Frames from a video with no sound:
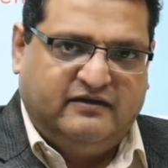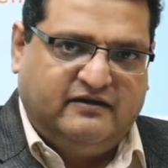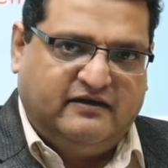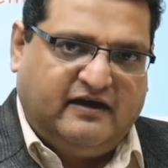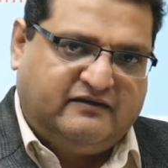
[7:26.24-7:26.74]

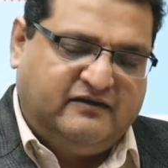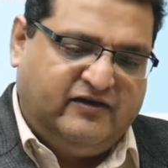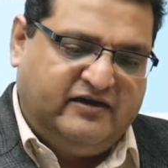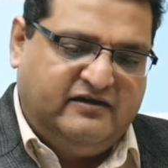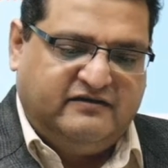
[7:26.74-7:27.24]
as
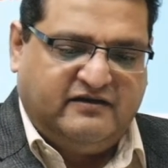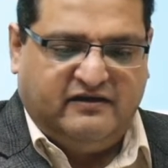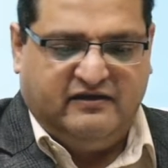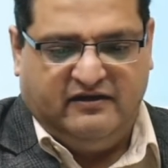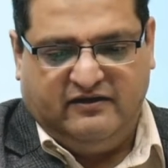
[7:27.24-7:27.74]
defendants are
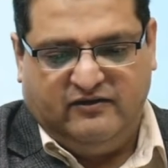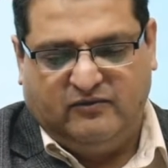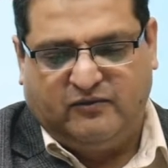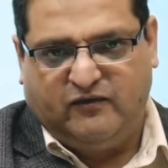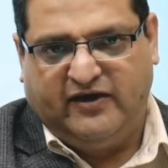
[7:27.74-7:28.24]
there, you are
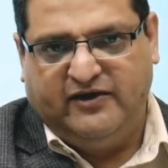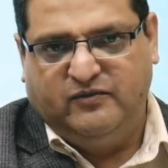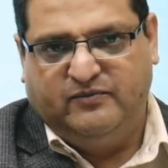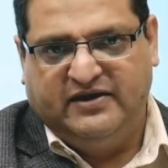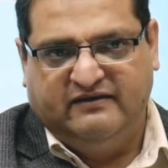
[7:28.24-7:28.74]
provided to
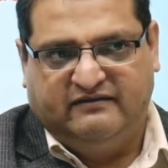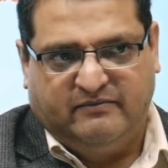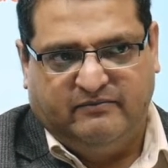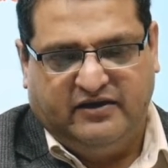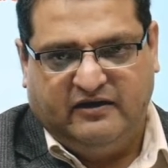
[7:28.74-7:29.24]
pay the
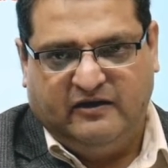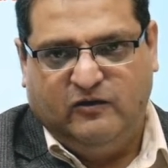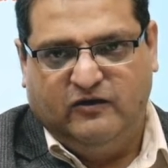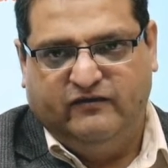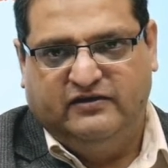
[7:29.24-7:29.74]
summon
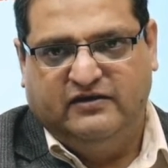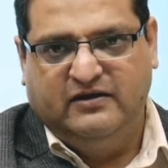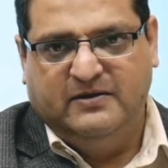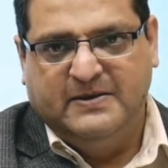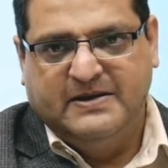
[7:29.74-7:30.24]
along with the
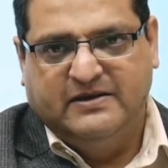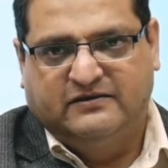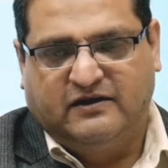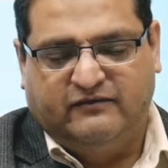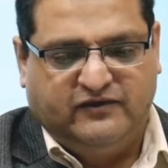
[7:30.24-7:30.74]

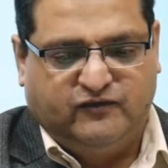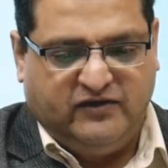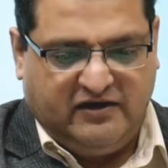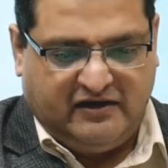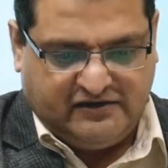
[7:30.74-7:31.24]
service
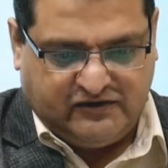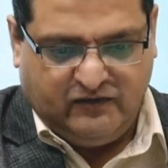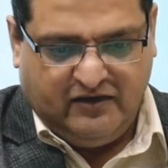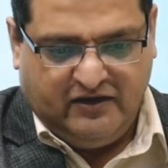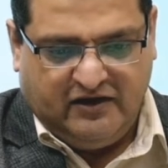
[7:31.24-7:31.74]
fee also.
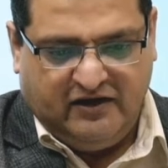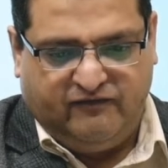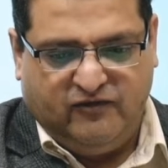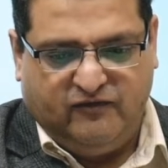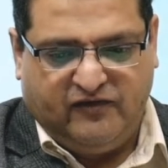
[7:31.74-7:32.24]
If
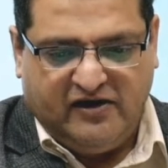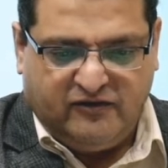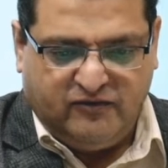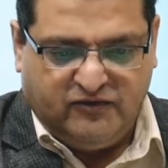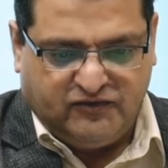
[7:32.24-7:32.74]
you fail
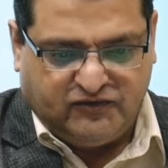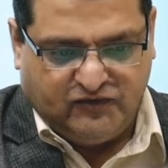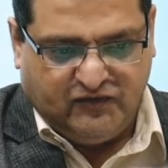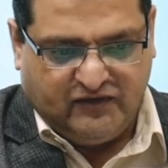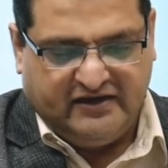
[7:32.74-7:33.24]
to do
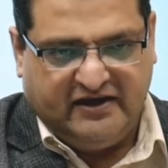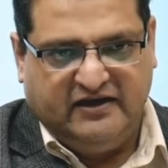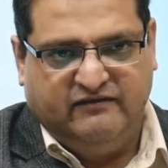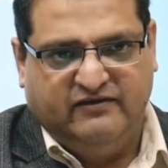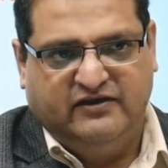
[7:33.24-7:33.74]
so, then
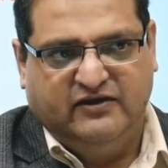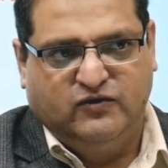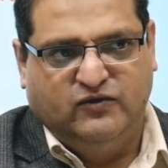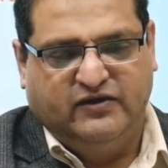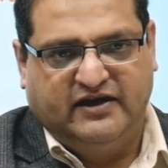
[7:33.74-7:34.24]
even the
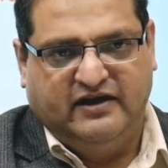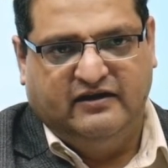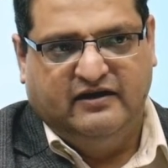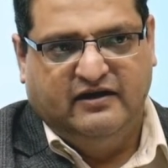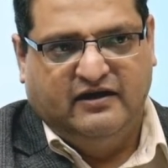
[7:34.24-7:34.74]
court can,
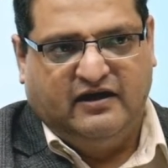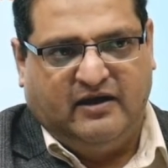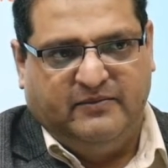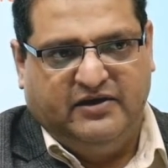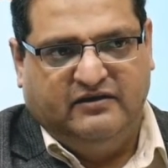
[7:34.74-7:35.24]
I
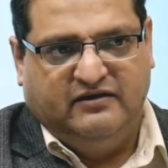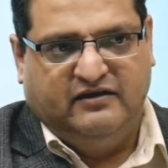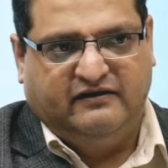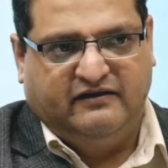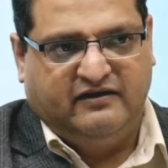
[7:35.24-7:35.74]
mean,
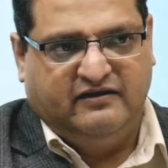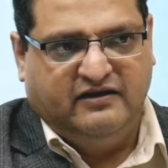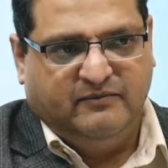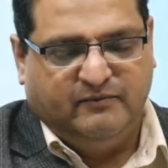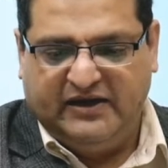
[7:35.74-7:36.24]
reject the
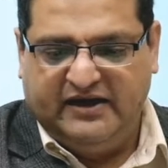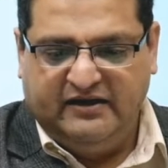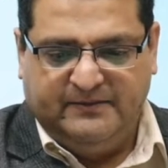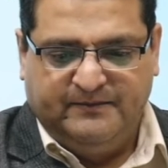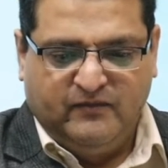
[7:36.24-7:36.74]
plaint
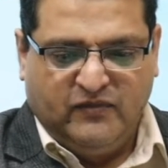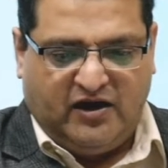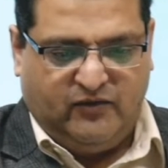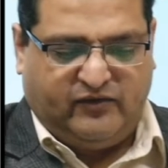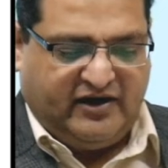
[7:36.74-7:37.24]

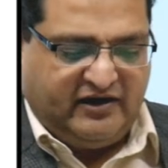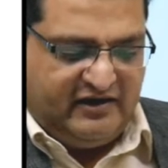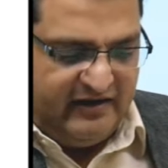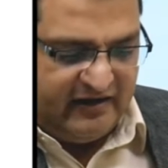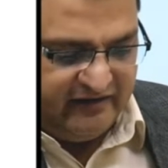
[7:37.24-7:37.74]

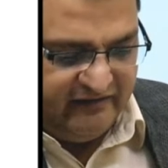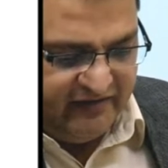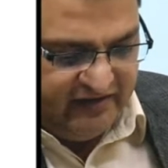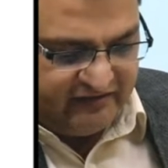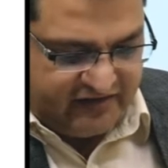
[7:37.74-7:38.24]
outrightly at a
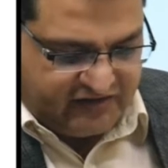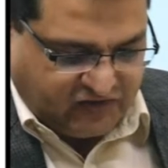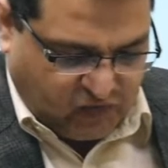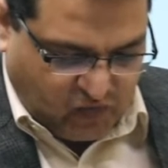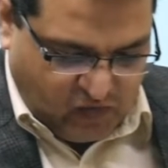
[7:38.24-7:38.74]
very
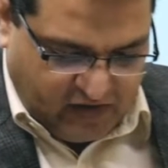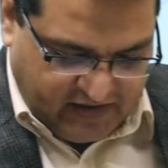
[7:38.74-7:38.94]
threshold,